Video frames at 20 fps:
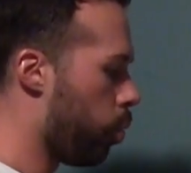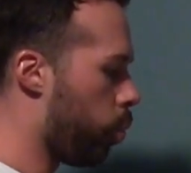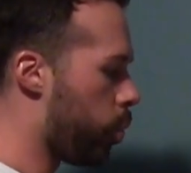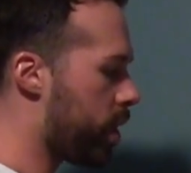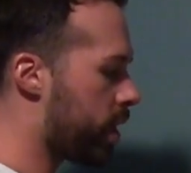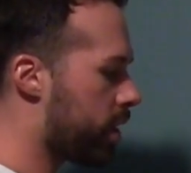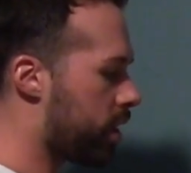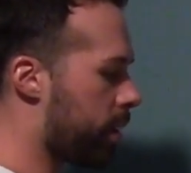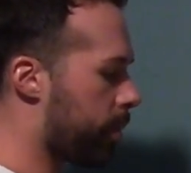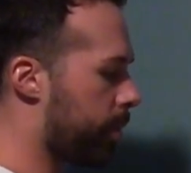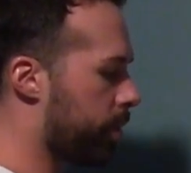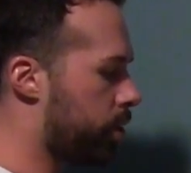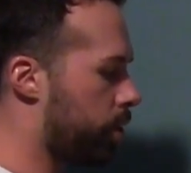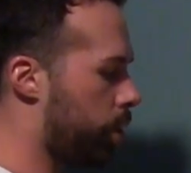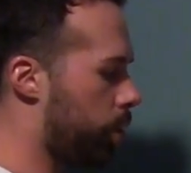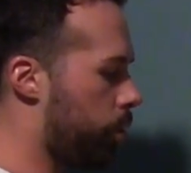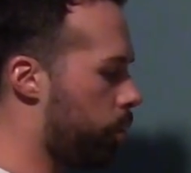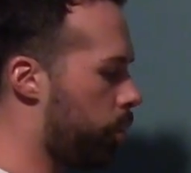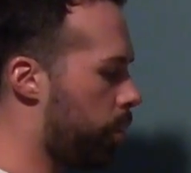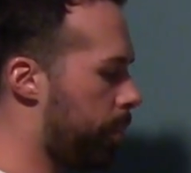Week number
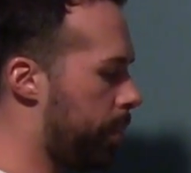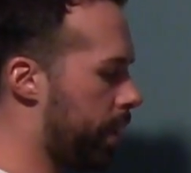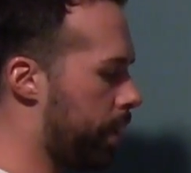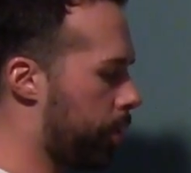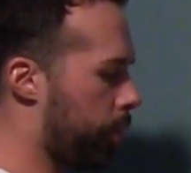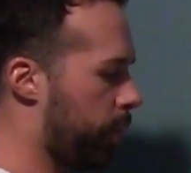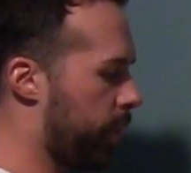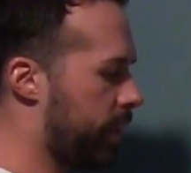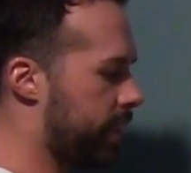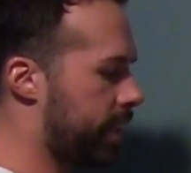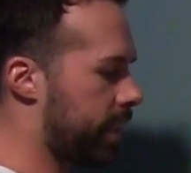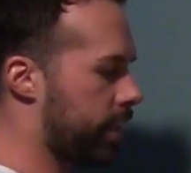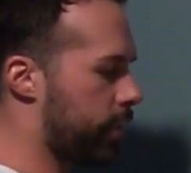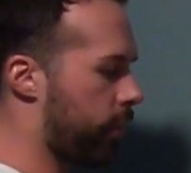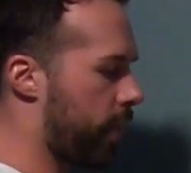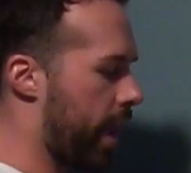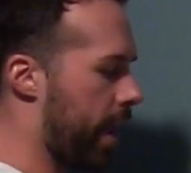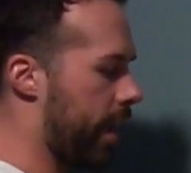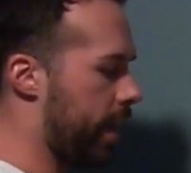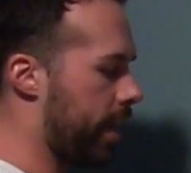2 would be 3
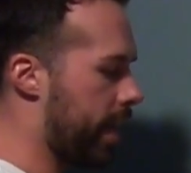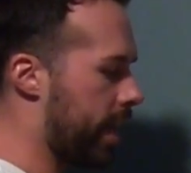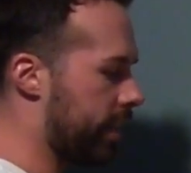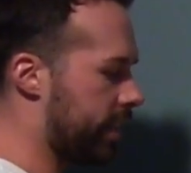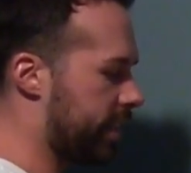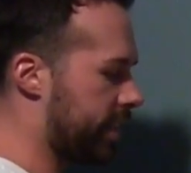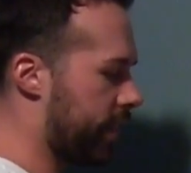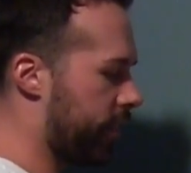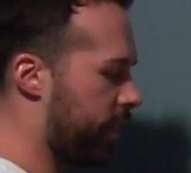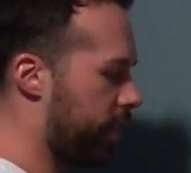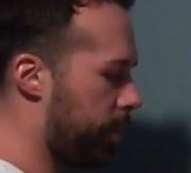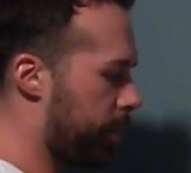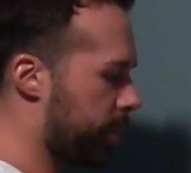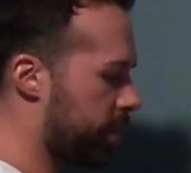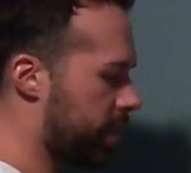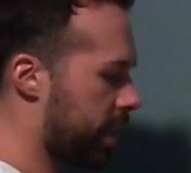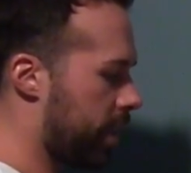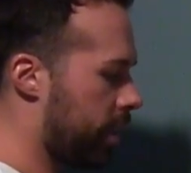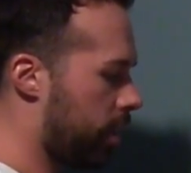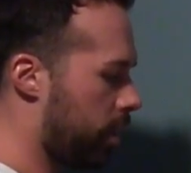sets of 8 at
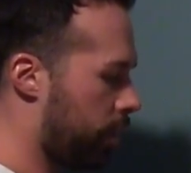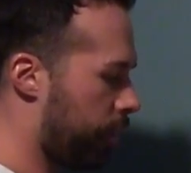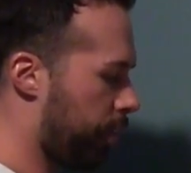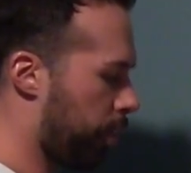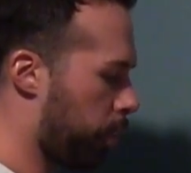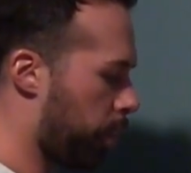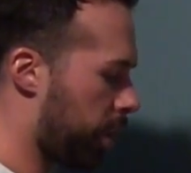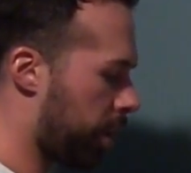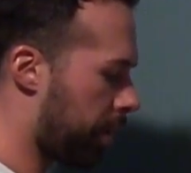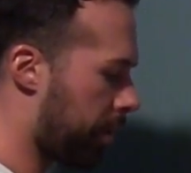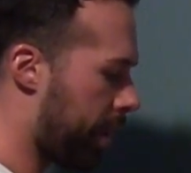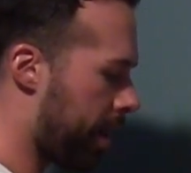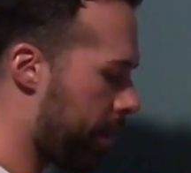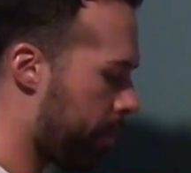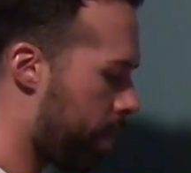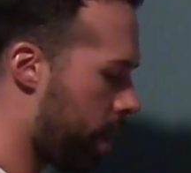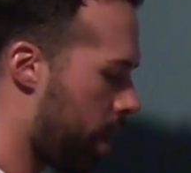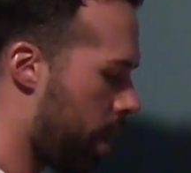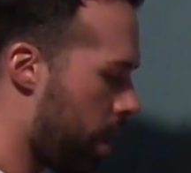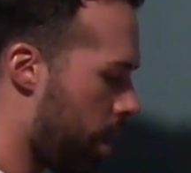70% of your 1
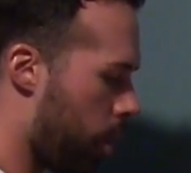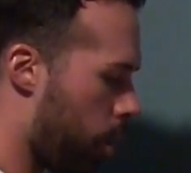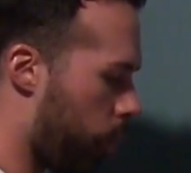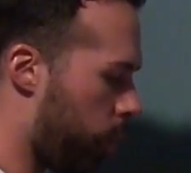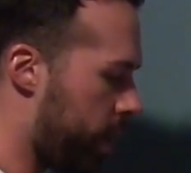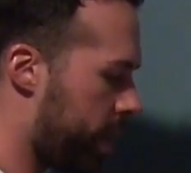RM.